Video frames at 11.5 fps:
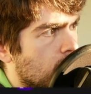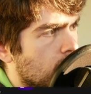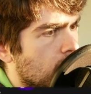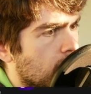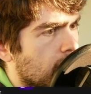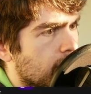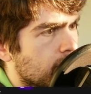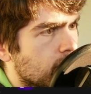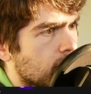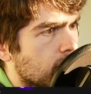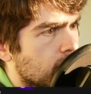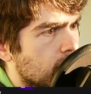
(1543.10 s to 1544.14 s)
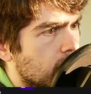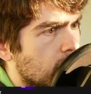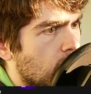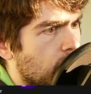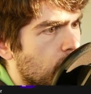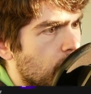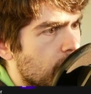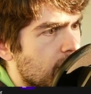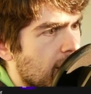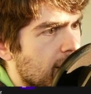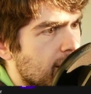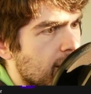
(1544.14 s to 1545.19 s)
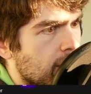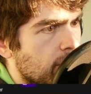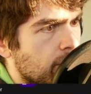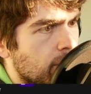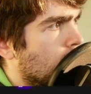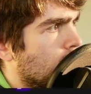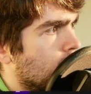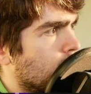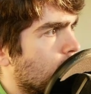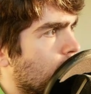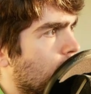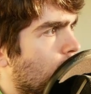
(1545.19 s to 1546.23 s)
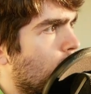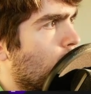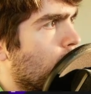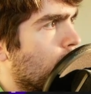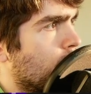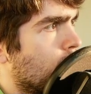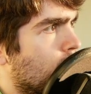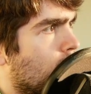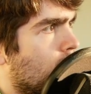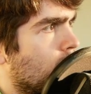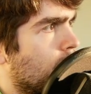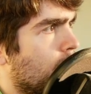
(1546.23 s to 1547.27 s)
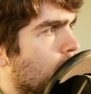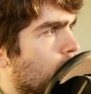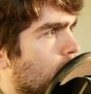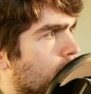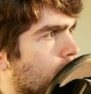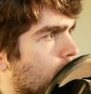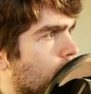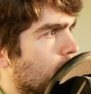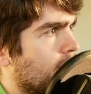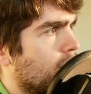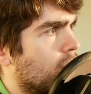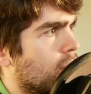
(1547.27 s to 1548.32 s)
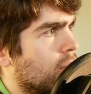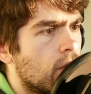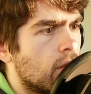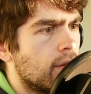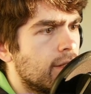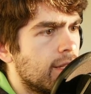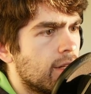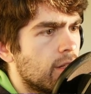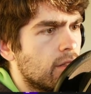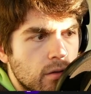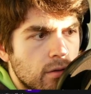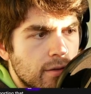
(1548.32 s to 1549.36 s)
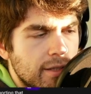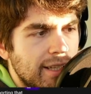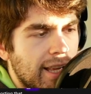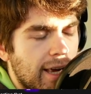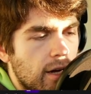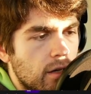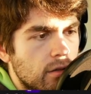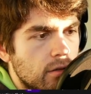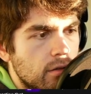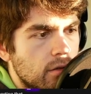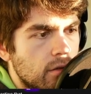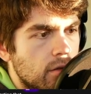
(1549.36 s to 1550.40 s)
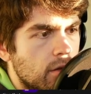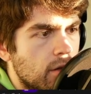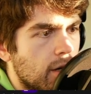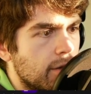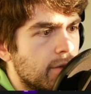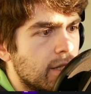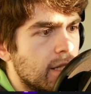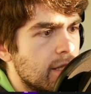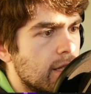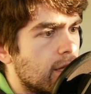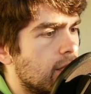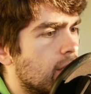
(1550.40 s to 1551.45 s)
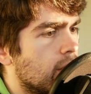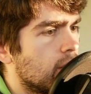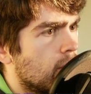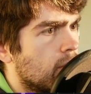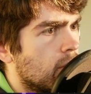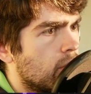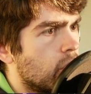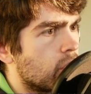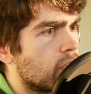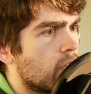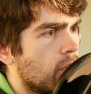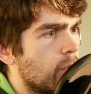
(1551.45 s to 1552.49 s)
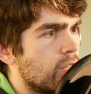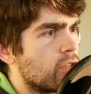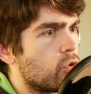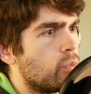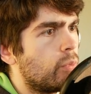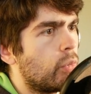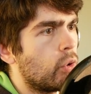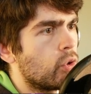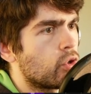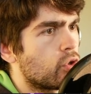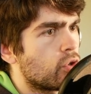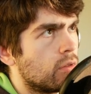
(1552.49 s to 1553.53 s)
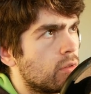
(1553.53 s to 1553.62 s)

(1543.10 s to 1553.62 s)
um for the stack itself. So if we were to call another one from there, yeah. Yeah. I think that's the idea. The sub is to push